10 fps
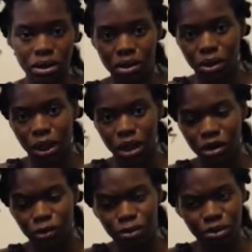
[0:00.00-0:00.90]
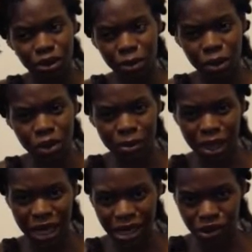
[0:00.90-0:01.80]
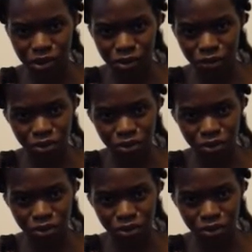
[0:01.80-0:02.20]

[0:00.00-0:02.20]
so I kind of pre-wash my hair just with